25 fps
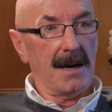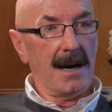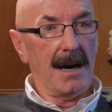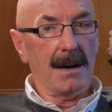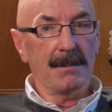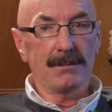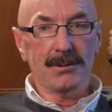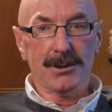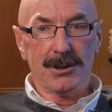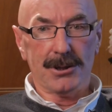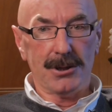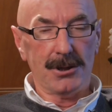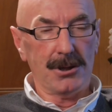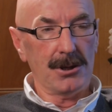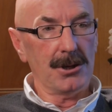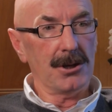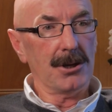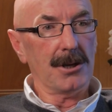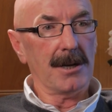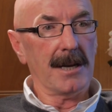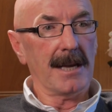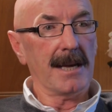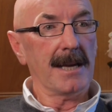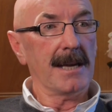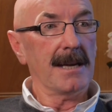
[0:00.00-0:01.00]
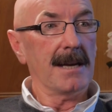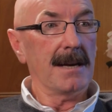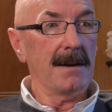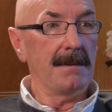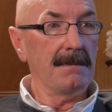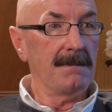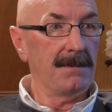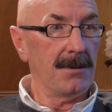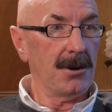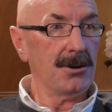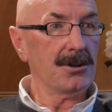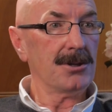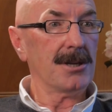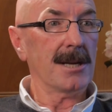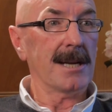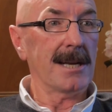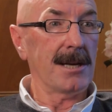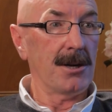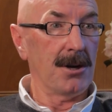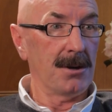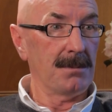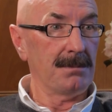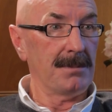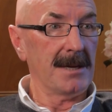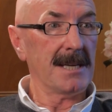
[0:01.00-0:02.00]
absolutely,
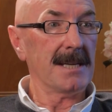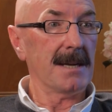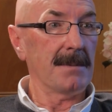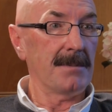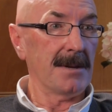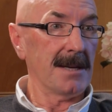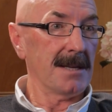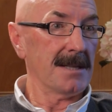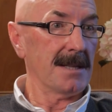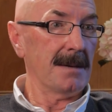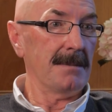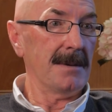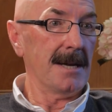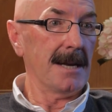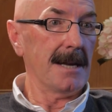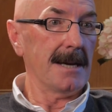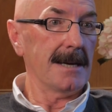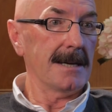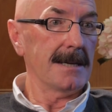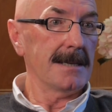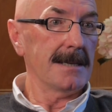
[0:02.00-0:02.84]
virtually unbeatable at the minute.